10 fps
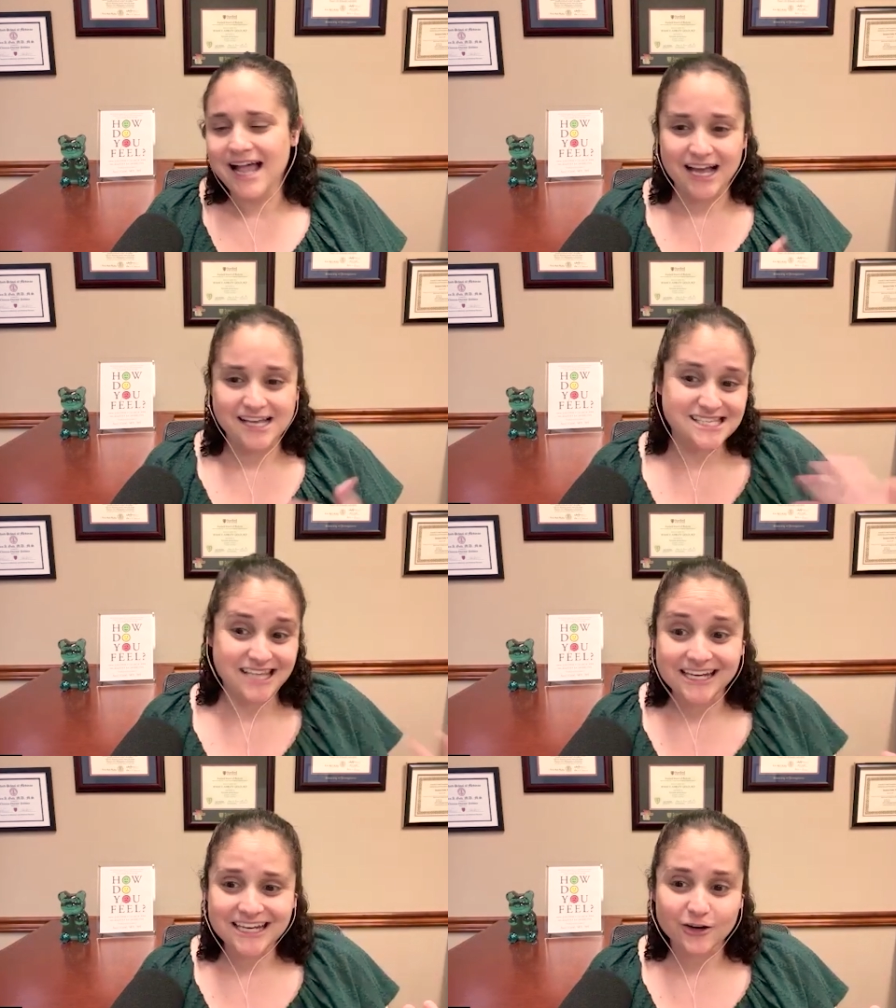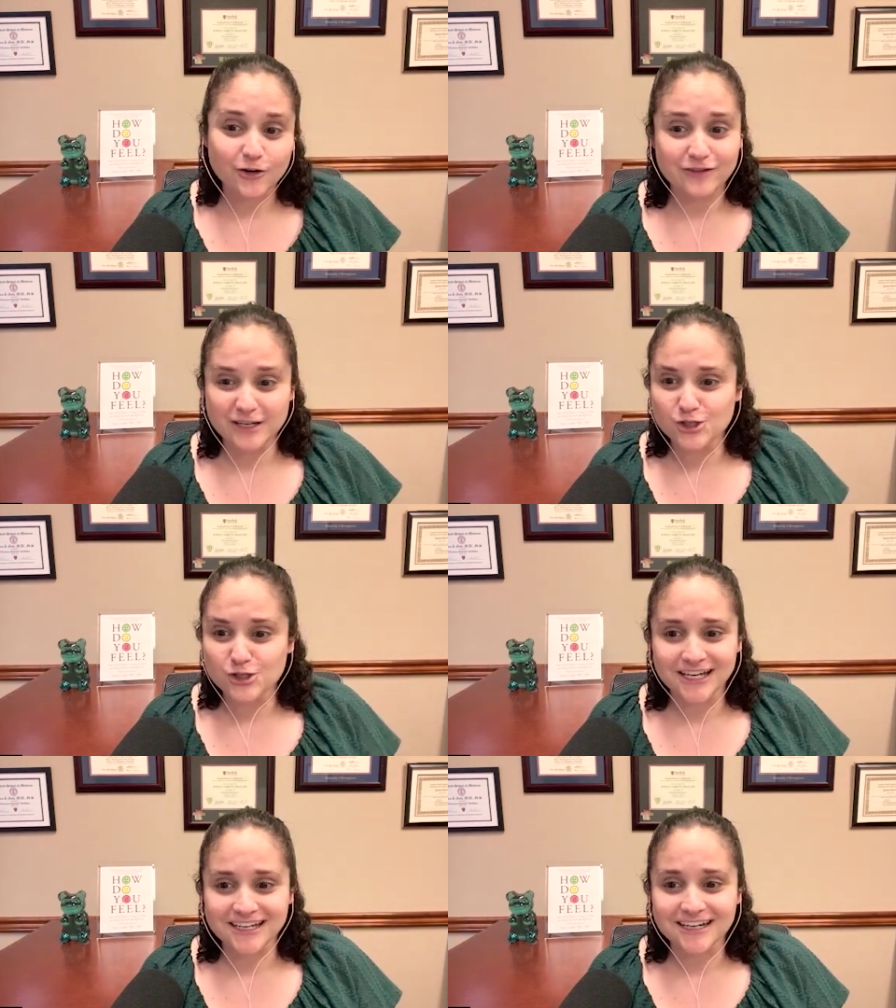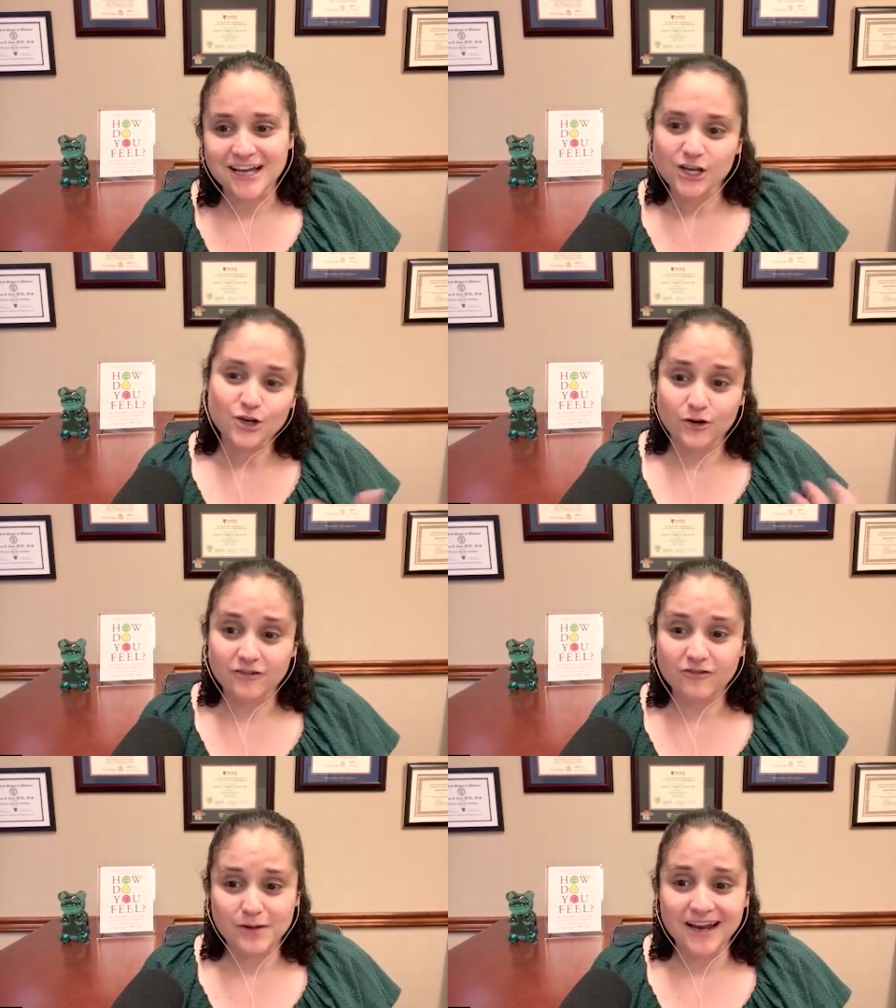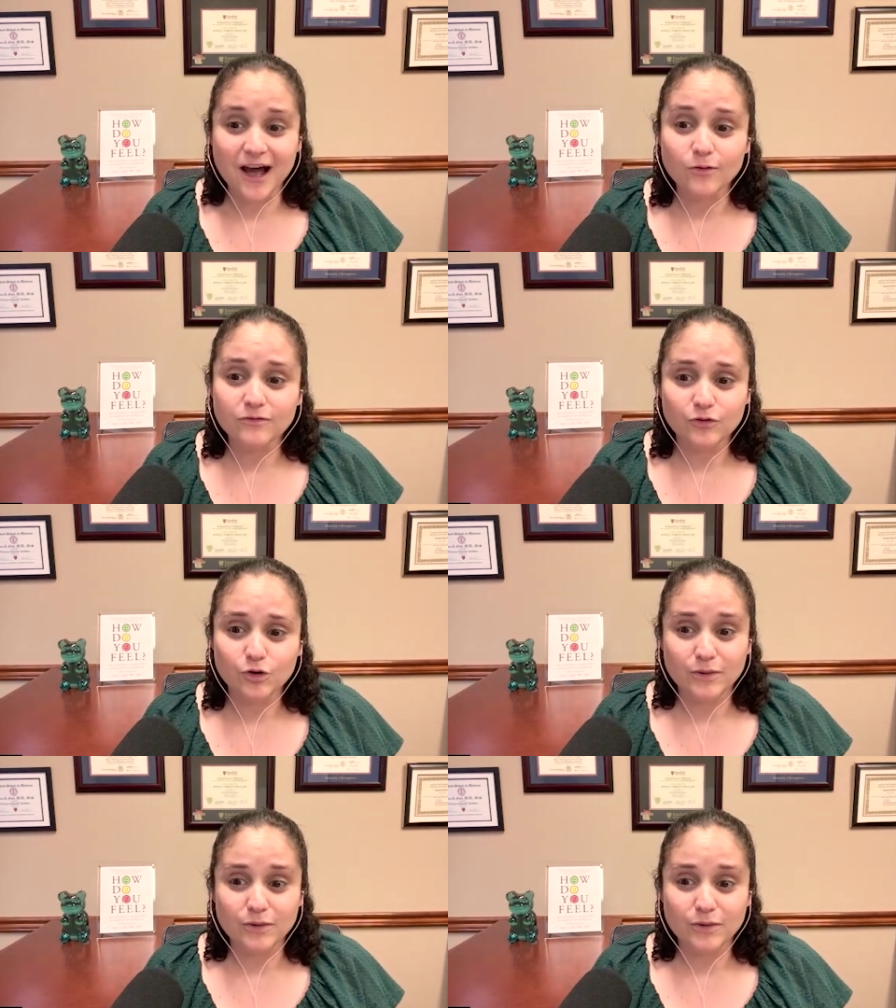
a slight intervention could have been helpful.